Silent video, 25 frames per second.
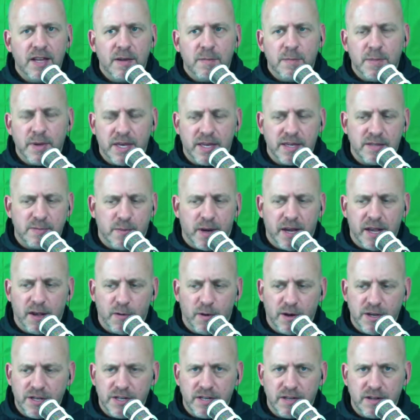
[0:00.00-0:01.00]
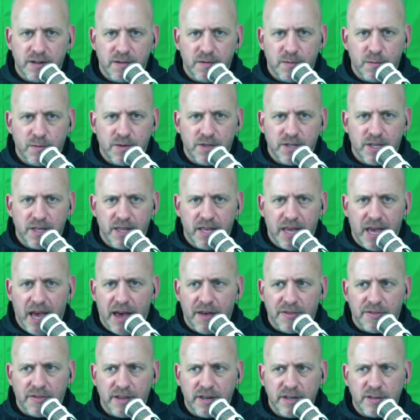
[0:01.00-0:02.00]
because my question to the
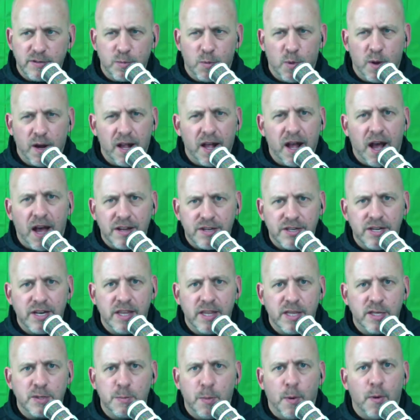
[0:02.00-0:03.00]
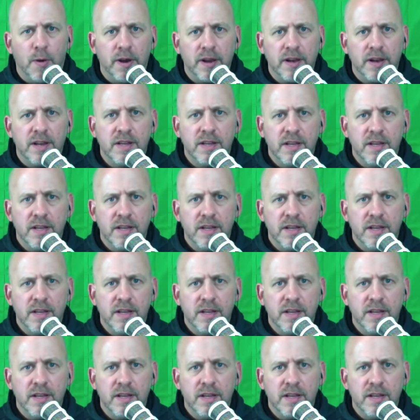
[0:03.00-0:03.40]
athlete is, what got you to this point?